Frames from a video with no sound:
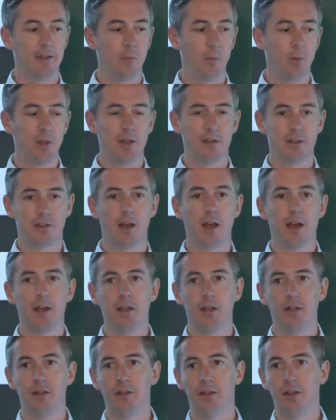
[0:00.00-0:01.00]
then we
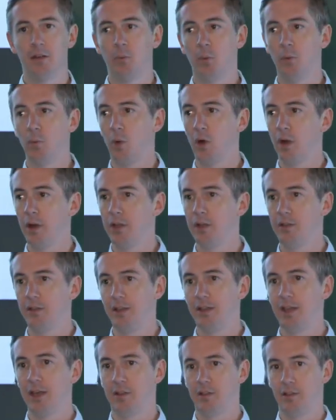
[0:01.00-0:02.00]
decided that we wanted to
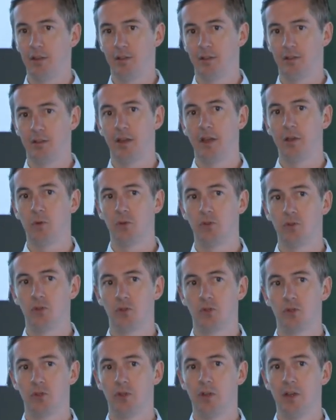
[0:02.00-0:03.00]
get this
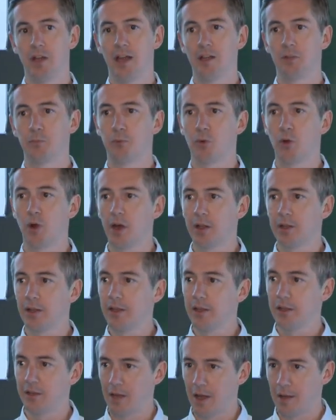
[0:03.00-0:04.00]
language as
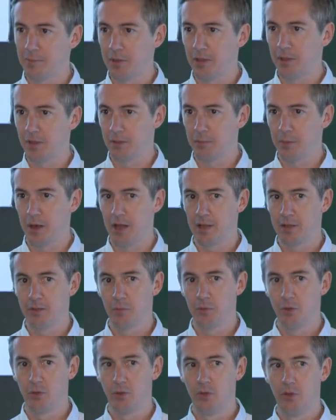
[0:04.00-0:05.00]
broadly adopted as
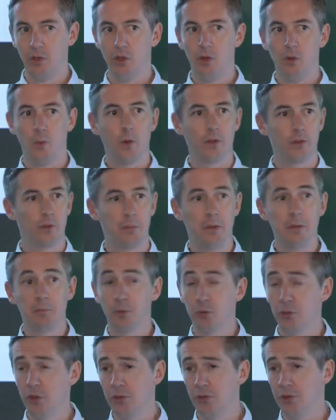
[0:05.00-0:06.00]
possible, whether
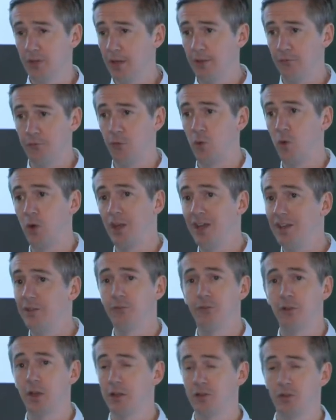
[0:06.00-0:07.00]
people are using it for
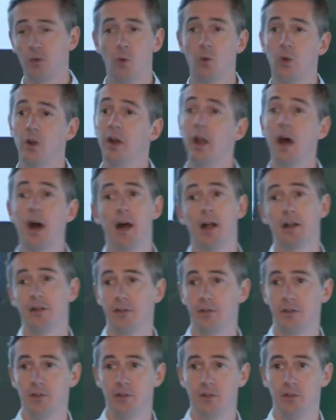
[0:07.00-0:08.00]
influx or not.
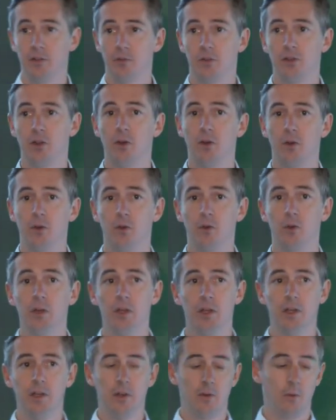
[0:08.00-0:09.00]
So
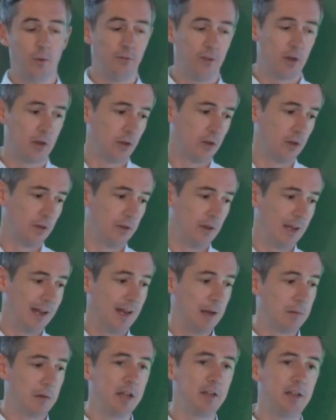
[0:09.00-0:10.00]
we figured an
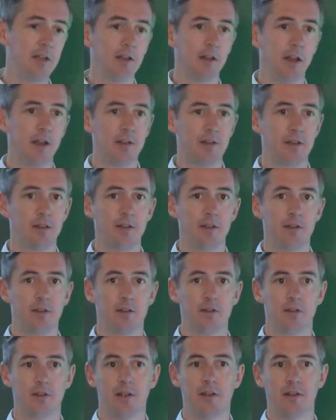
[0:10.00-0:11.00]
MIT
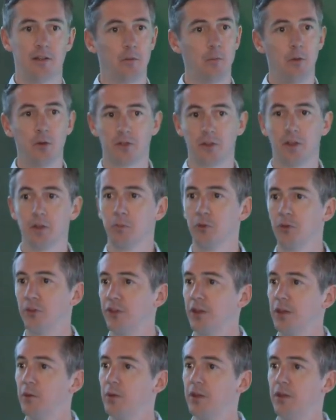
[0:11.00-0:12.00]
license, it's the most liberal
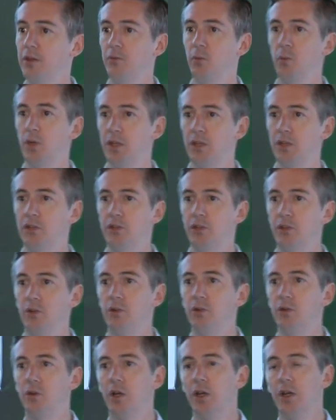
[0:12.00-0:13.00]
thing we, we could
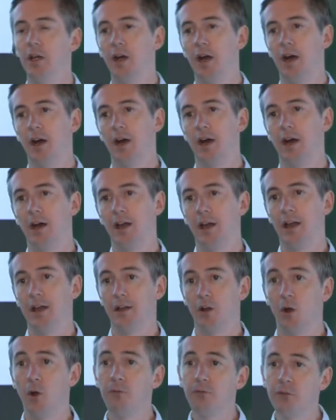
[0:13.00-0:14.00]
do, uh,
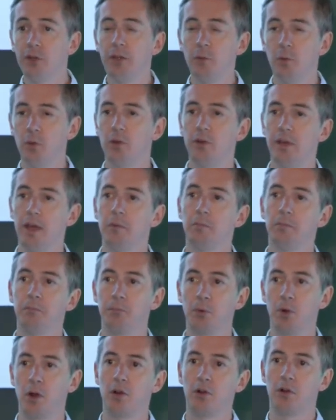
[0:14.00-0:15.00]
and hopefully we'll get
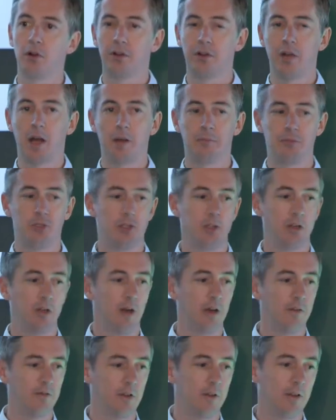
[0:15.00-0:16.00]
broader adoption
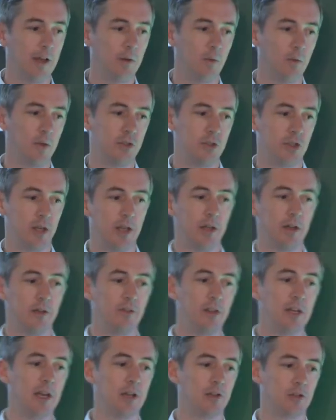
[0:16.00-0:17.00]
of the language and of
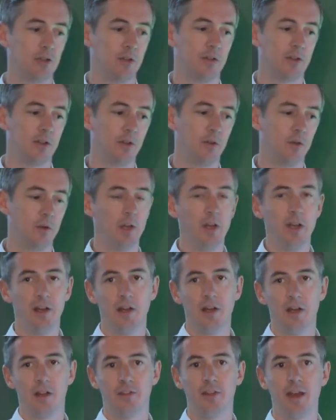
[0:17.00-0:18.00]
the engine. So
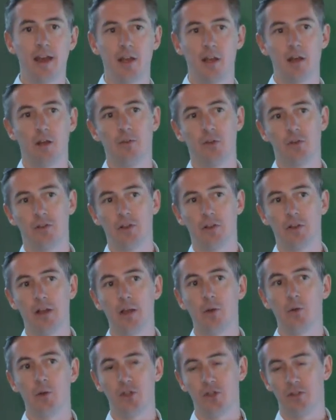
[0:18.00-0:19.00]
that covers the
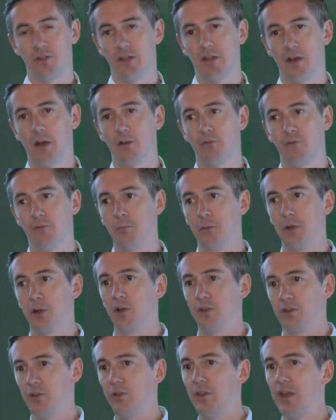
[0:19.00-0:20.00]
language itself, but
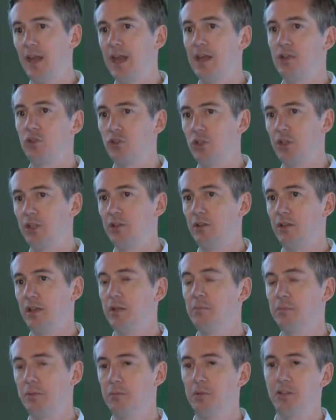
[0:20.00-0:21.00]
also the engine
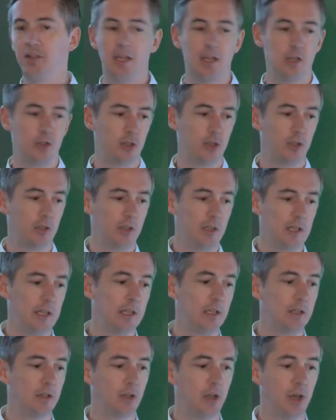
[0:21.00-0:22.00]
implementation
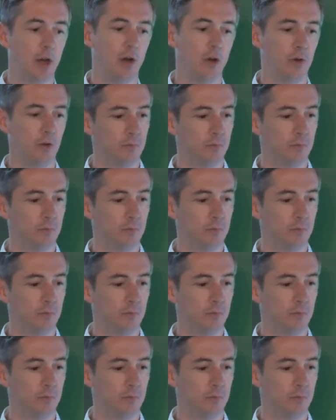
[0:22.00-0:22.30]
in Go.